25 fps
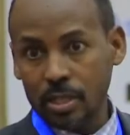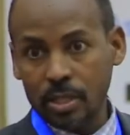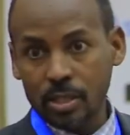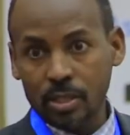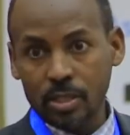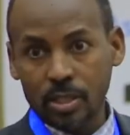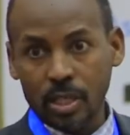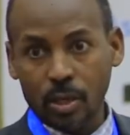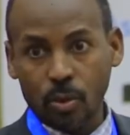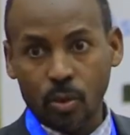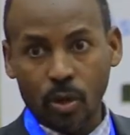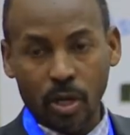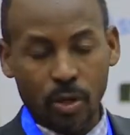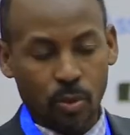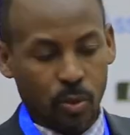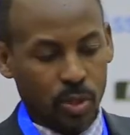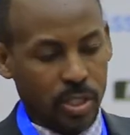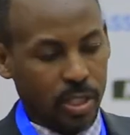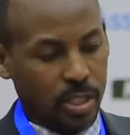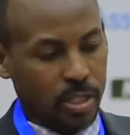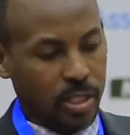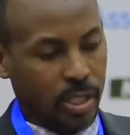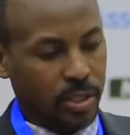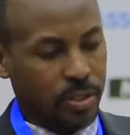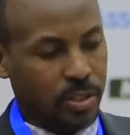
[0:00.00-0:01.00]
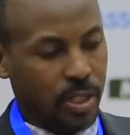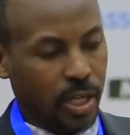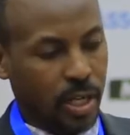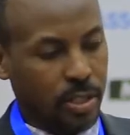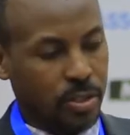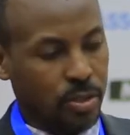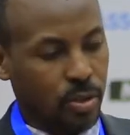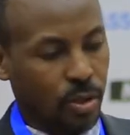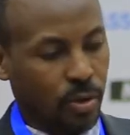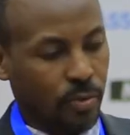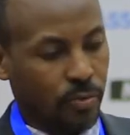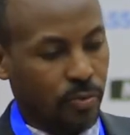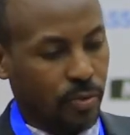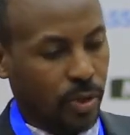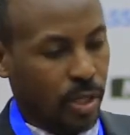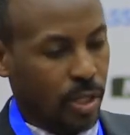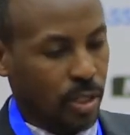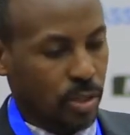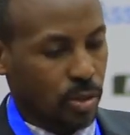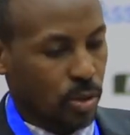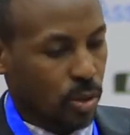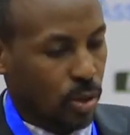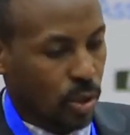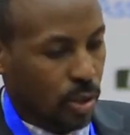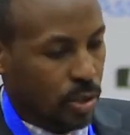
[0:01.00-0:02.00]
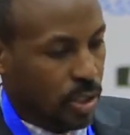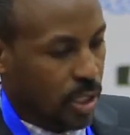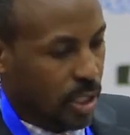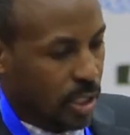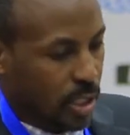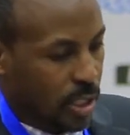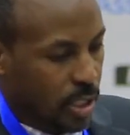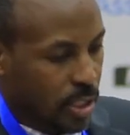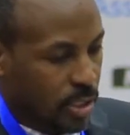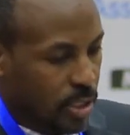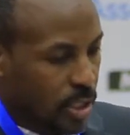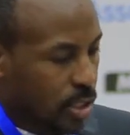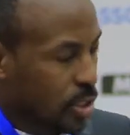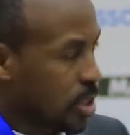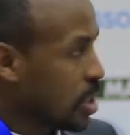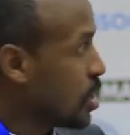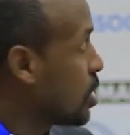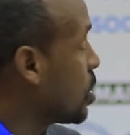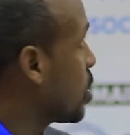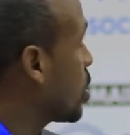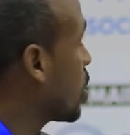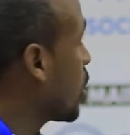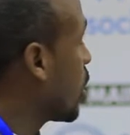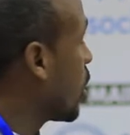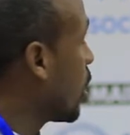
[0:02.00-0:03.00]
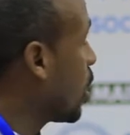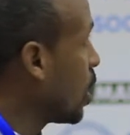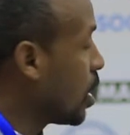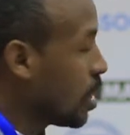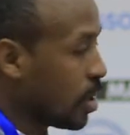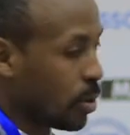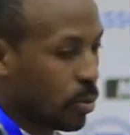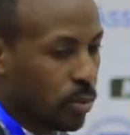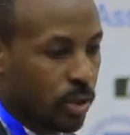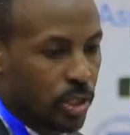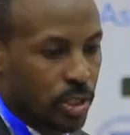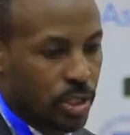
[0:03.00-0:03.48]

when we see the traits of zoonotic diseases, we